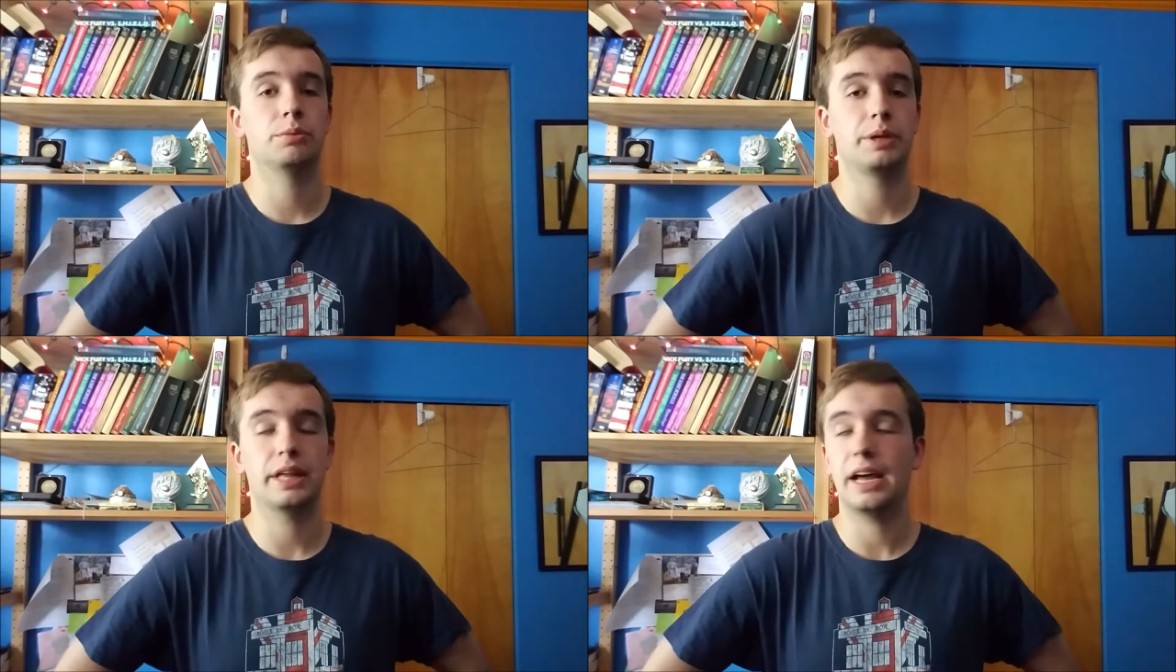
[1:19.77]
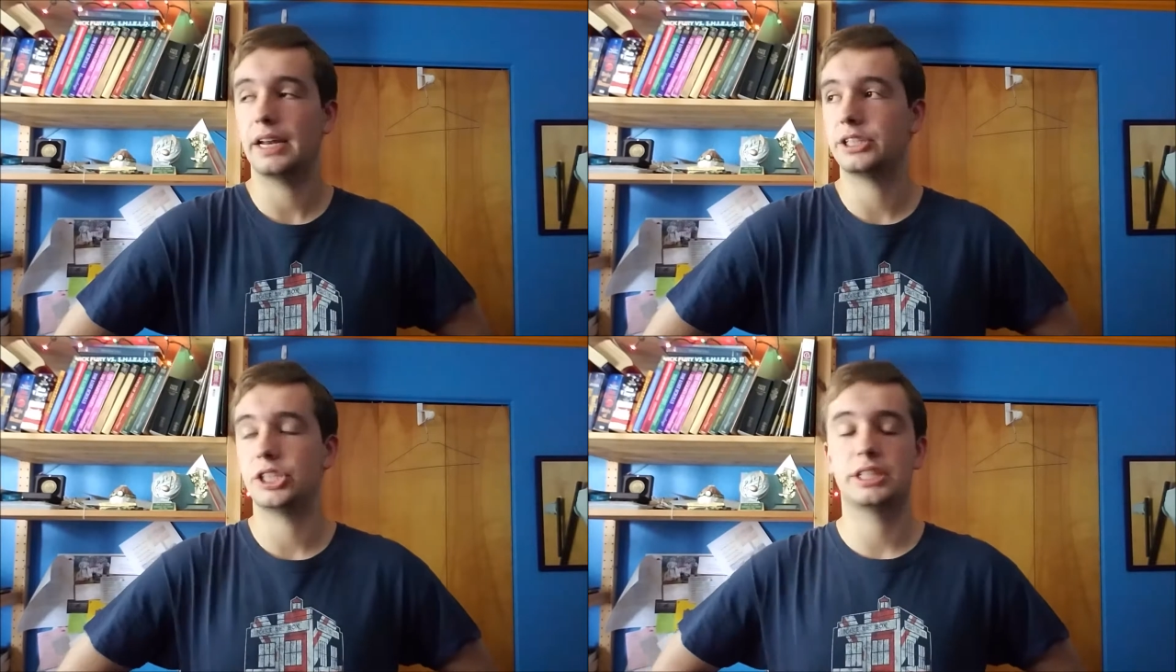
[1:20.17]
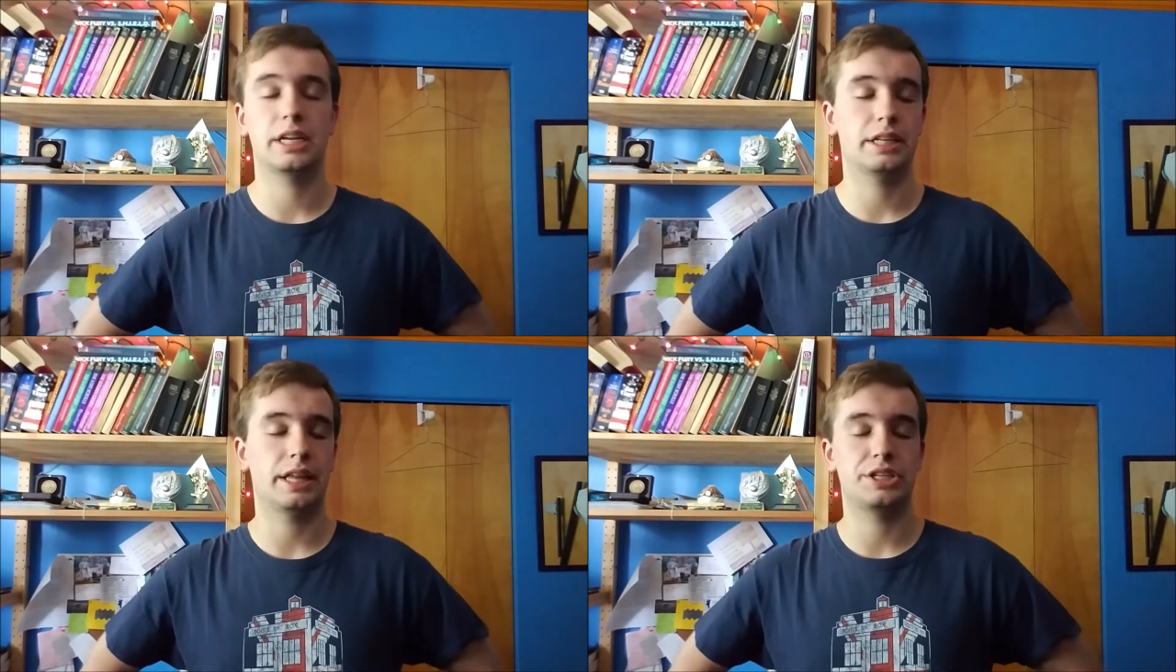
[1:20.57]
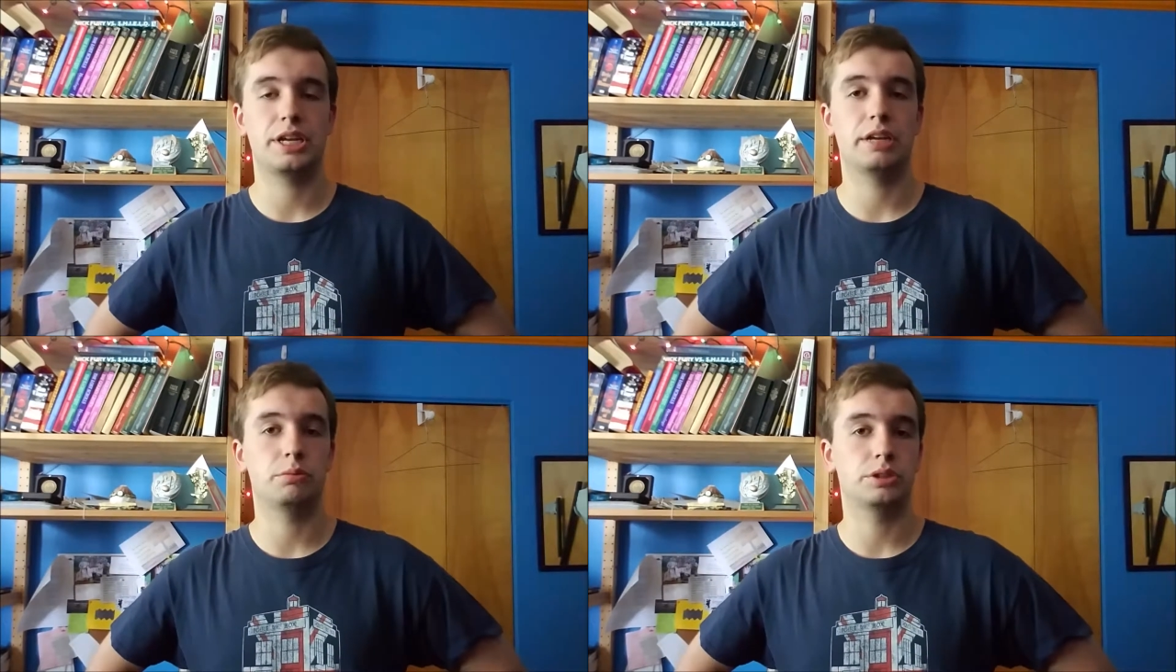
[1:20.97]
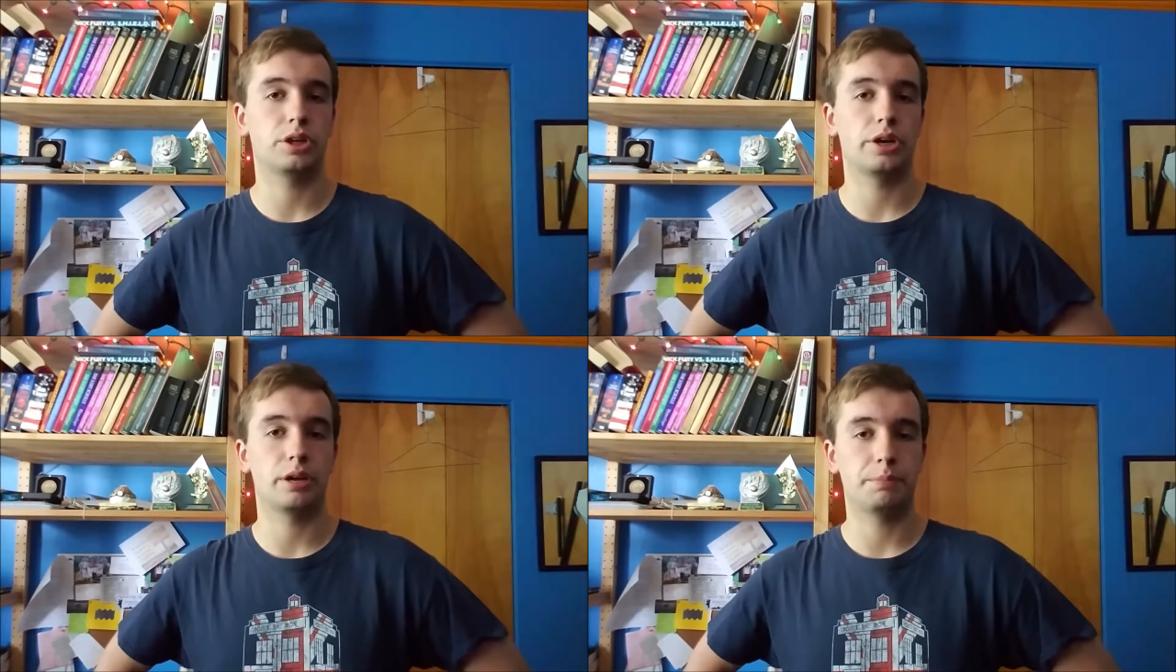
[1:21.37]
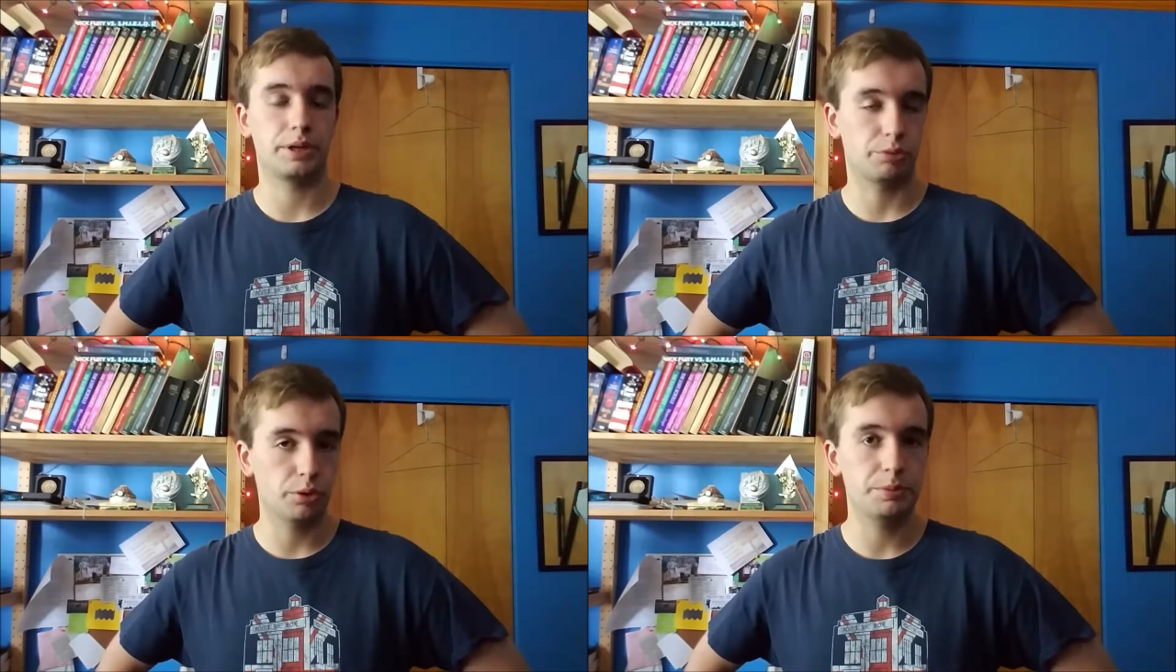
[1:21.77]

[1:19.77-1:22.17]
me that and she said that was starting up a group,